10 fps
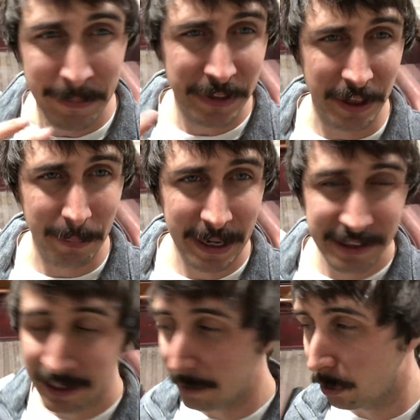to the base
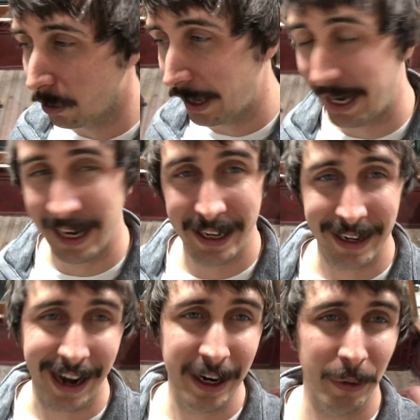table, and
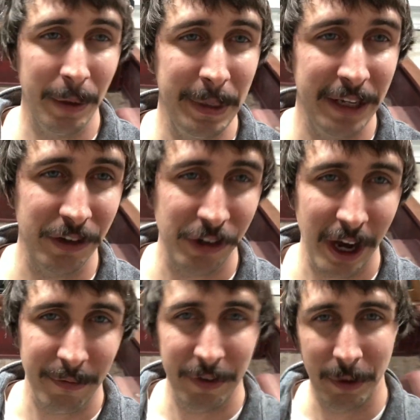I didn't want to be in the
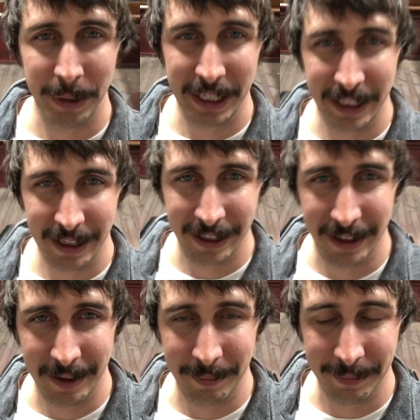shop filming
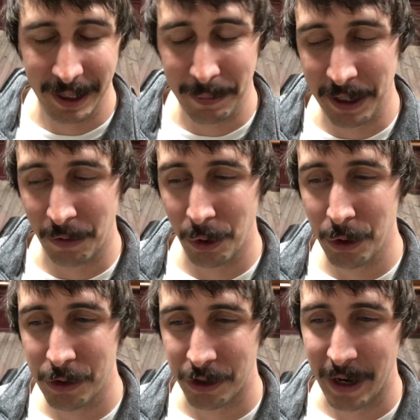and being
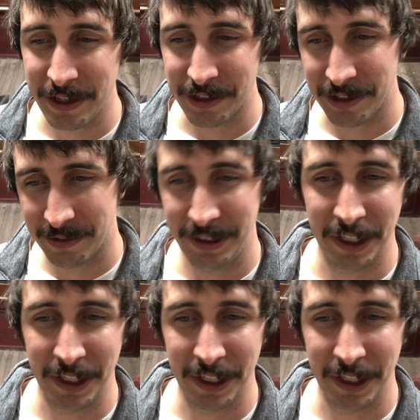rude, so I just,